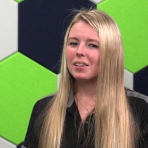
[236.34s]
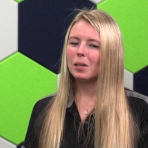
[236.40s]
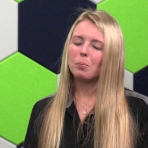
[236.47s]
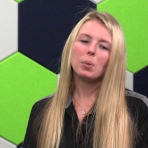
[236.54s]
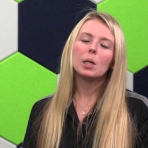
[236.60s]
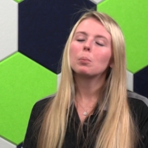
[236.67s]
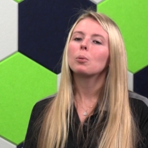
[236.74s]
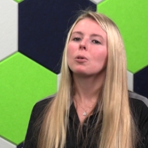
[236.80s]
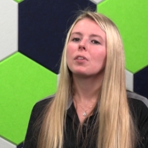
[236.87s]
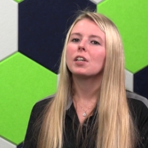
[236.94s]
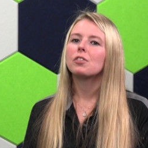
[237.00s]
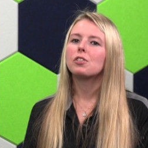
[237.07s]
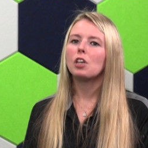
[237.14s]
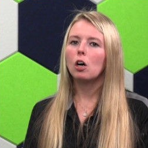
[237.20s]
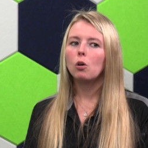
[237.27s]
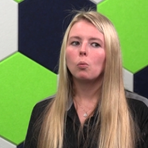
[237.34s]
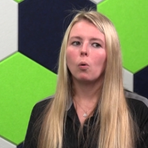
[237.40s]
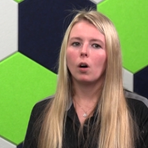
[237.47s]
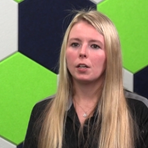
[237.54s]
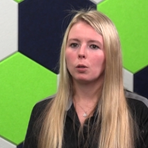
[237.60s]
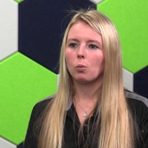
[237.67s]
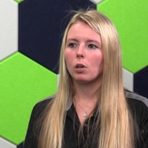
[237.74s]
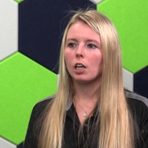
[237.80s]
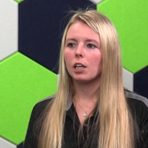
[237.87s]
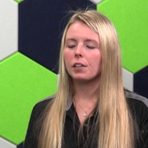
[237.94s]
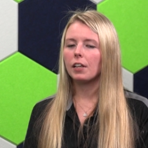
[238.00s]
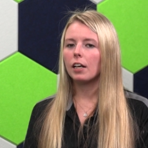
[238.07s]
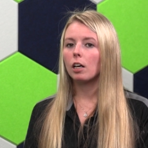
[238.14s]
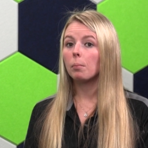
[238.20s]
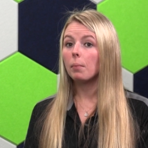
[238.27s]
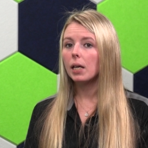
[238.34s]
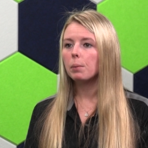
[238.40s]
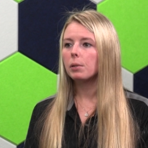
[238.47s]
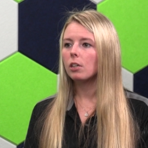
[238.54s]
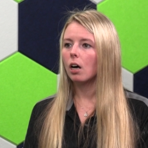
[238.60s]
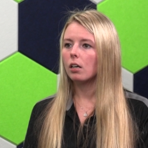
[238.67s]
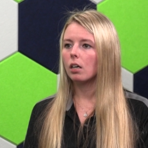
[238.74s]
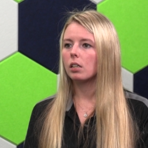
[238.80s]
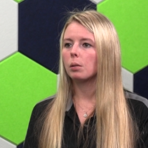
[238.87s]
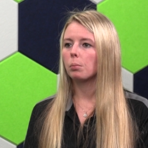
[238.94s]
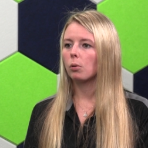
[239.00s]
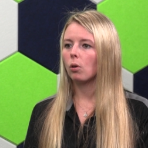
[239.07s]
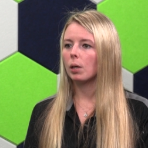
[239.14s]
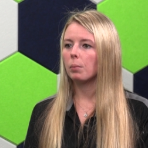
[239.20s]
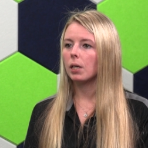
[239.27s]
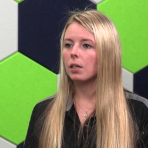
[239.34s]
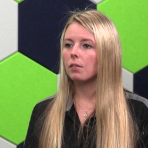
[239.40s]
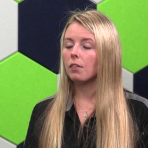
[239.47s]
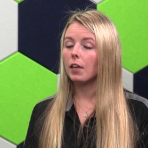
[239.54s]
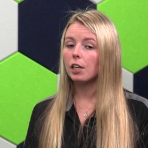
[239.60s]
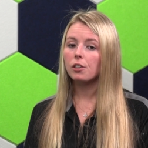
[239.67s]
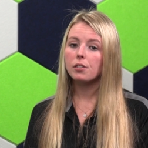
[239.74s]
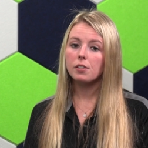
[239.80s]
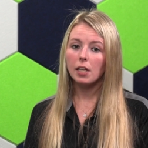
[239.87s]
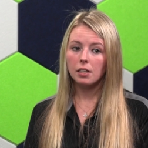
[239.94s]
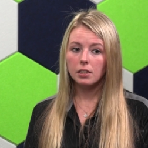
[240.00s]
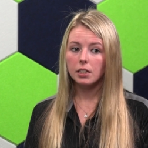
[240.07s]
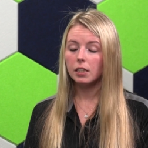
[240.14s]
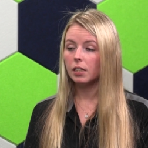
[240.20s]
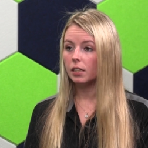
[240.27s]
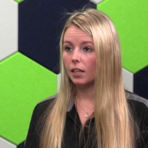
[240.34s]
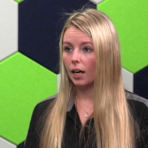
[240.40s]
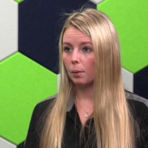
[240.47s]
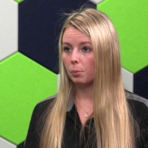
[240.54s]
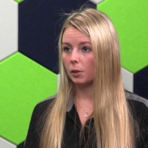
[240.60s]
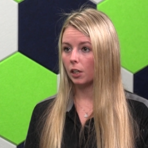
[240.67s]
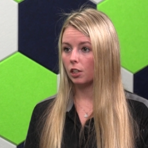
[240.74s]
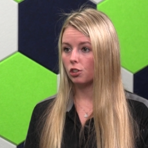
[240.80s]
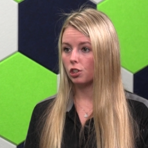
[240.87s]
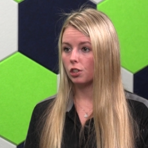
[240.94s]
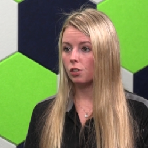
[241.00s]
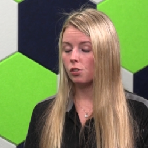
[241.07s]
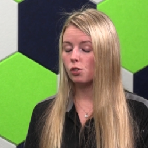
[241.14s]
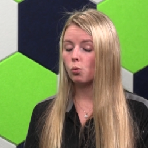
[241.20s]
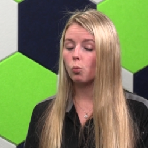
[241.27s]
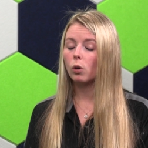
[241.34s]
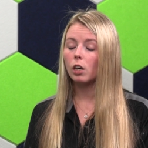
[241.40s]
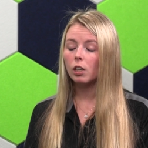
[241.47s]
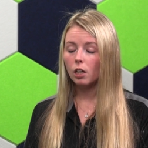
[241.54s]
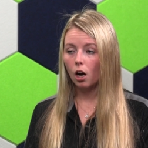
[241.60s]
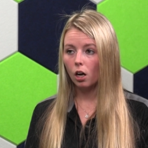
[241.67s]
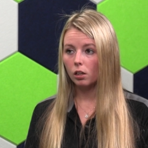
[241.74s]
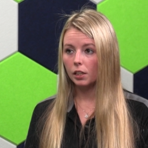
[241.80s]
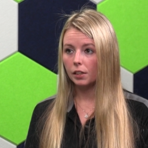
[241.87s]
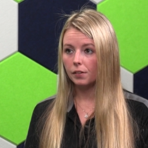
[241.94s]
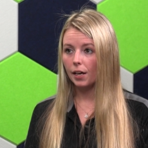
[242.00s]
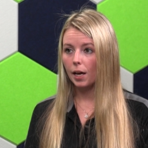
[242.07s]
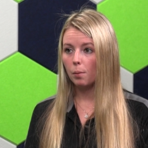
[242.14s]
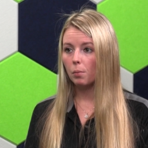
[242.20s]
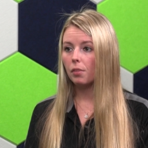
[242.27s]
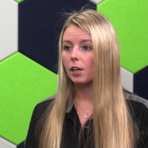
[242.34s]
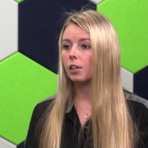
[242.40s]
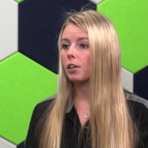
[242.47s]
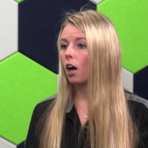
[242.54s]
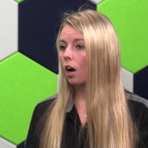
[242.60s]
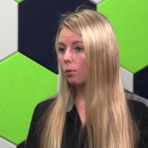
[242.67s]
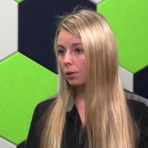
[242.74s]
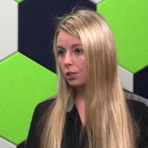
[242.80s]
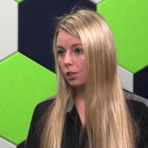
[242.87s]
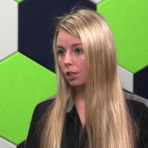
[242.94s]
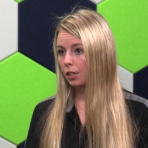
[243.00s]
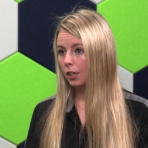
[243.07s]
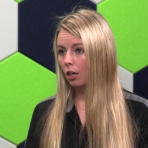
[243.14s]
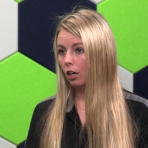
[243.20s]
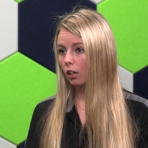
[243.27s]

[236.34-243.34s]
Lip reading: That people that don't want to work, that are maybe on unemployment, they're sending in applications, we're calling them, they're not returning